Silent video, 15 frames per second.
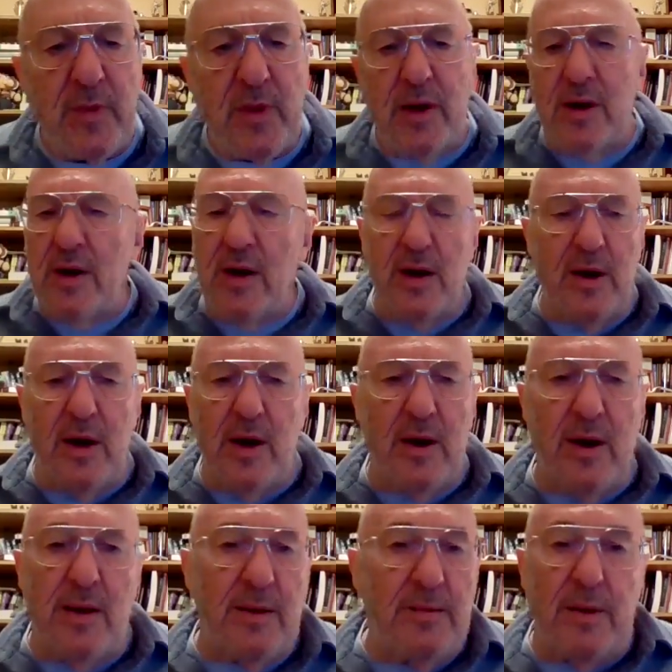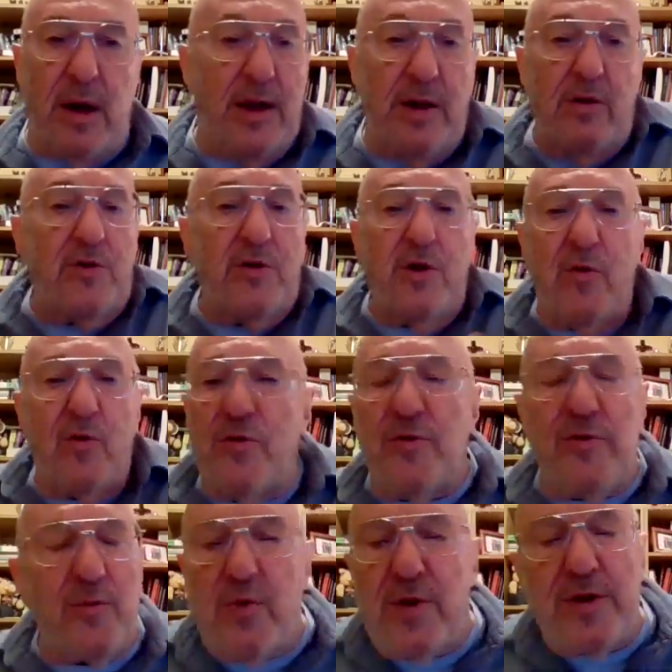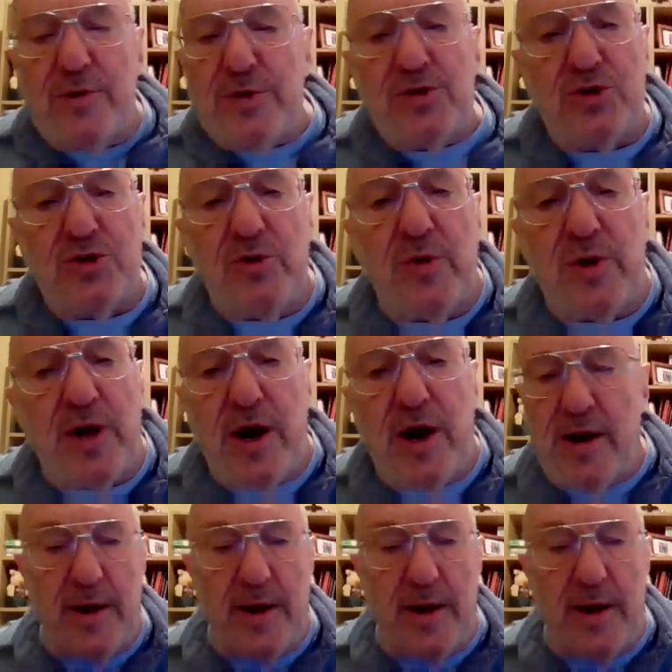I don't know whether it's true or not.